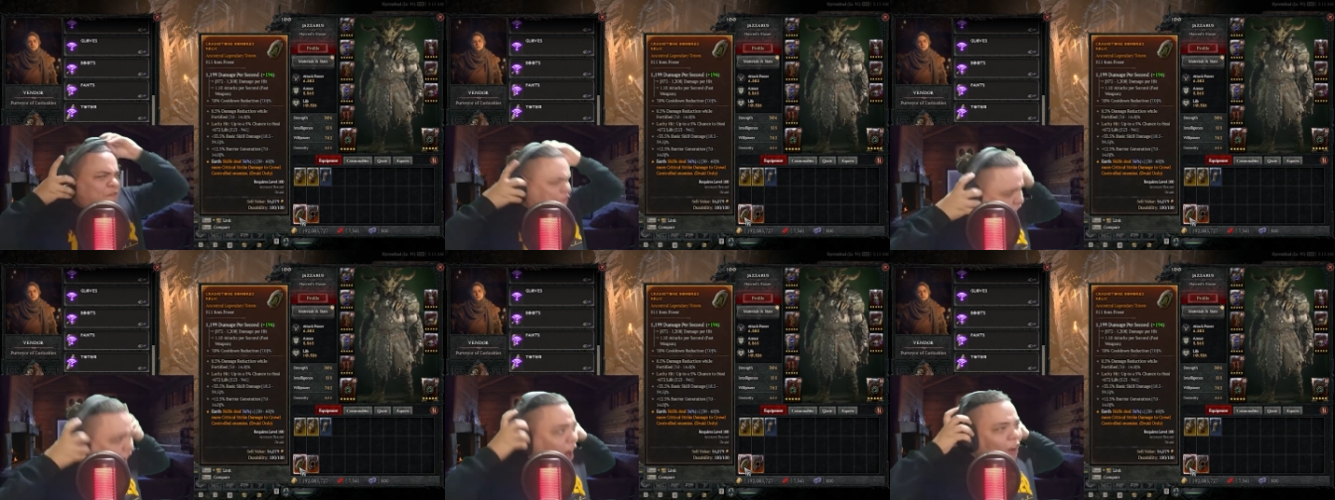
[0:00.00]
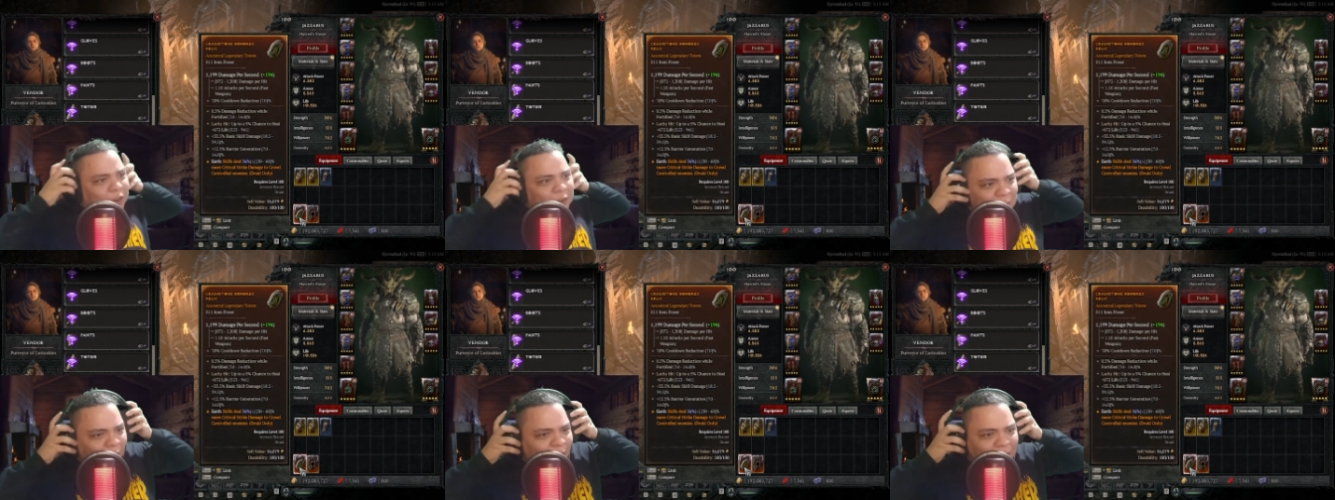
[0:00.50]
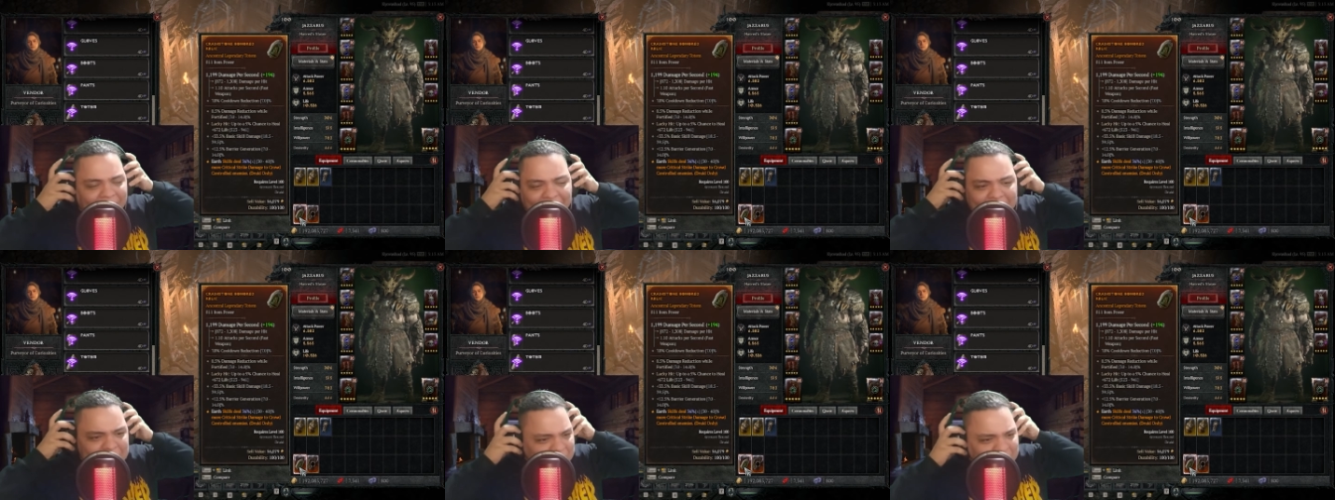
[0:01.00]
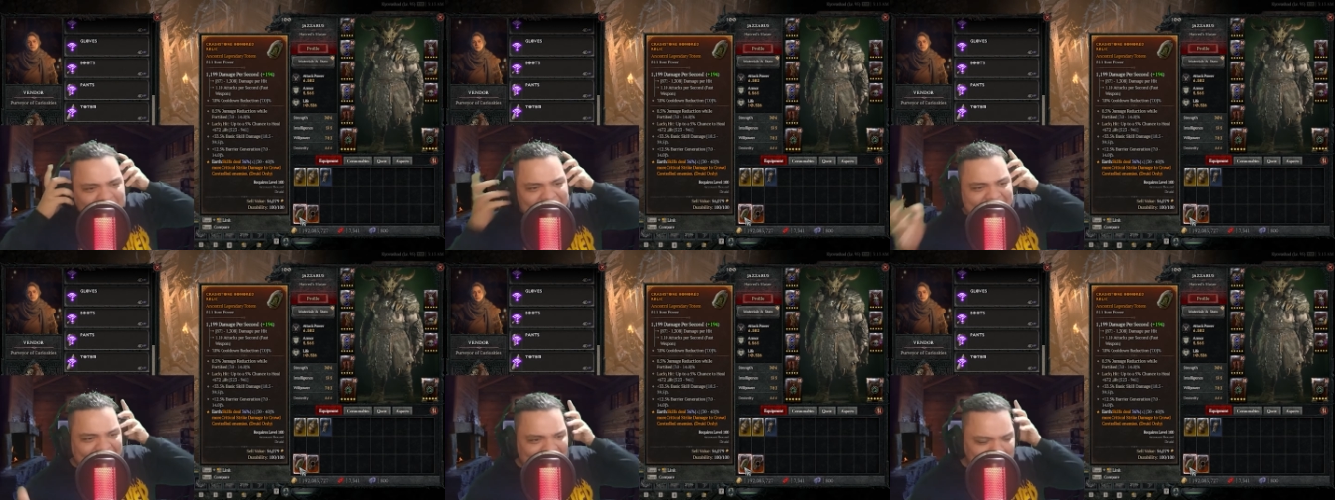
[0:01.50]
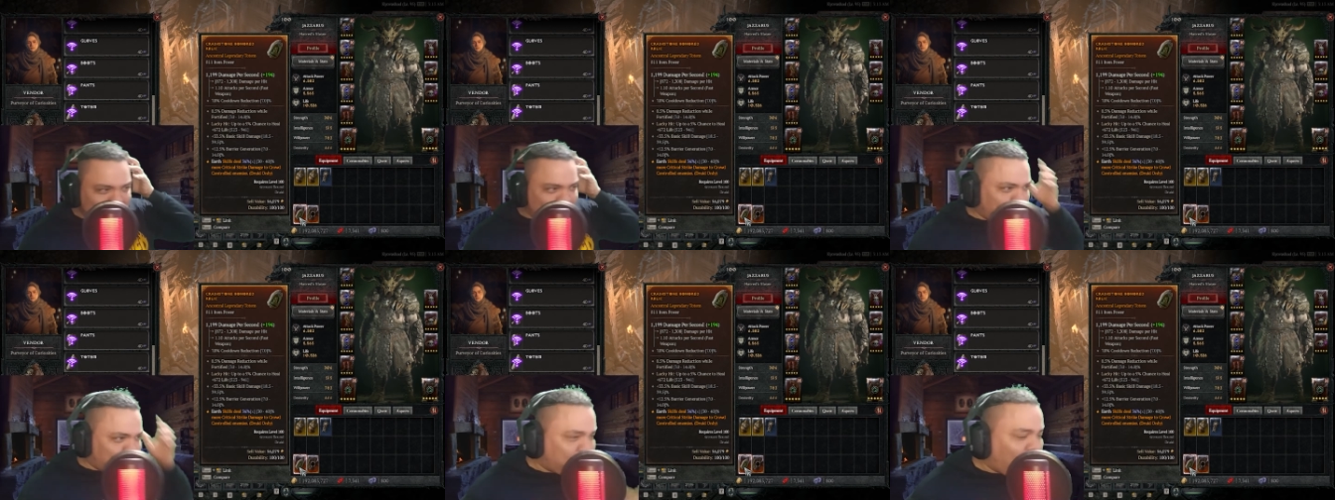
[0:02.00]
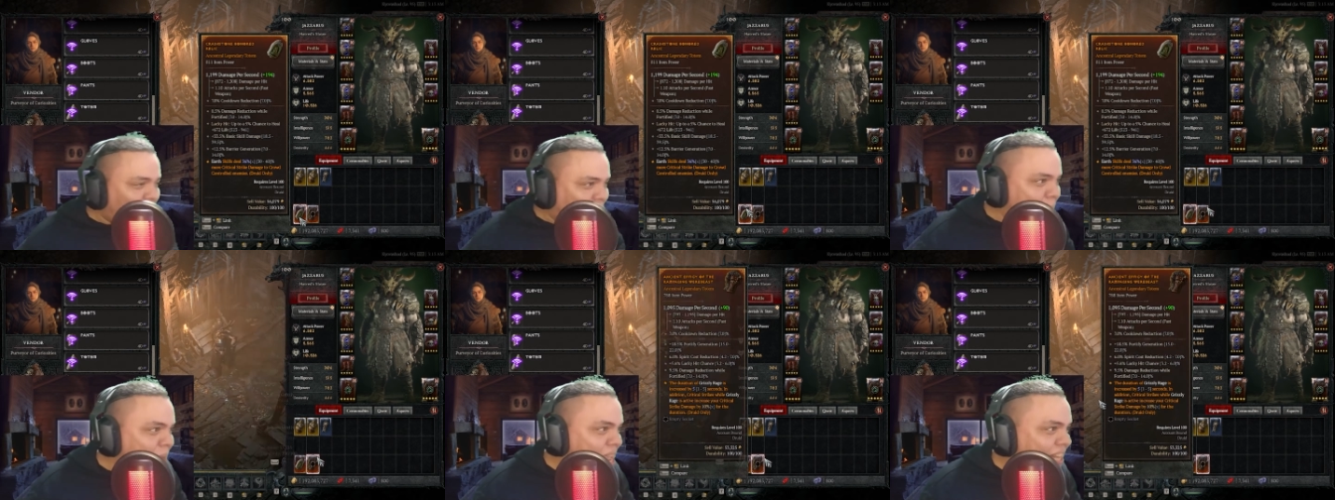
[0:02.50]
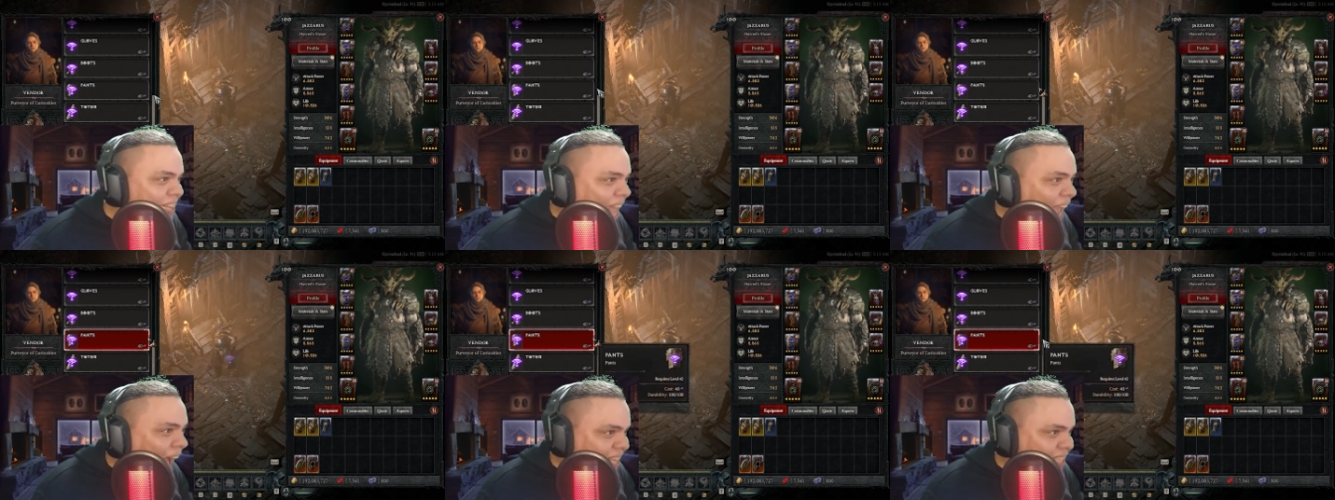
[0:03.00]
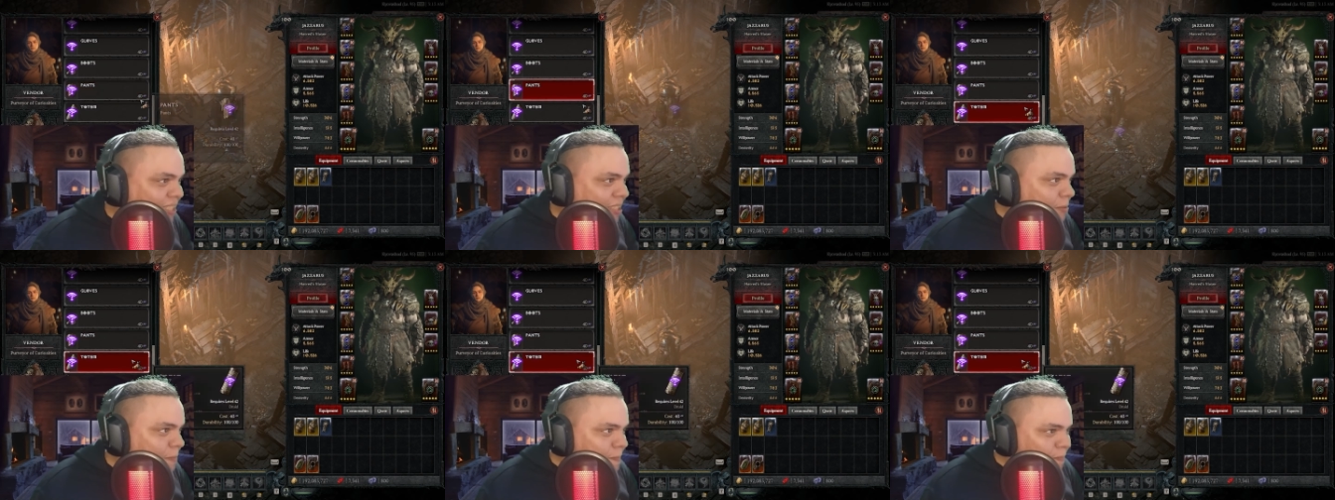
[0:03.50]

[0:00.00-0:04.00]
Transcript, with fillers: Fuck, brother. This game is fucking me in the ass.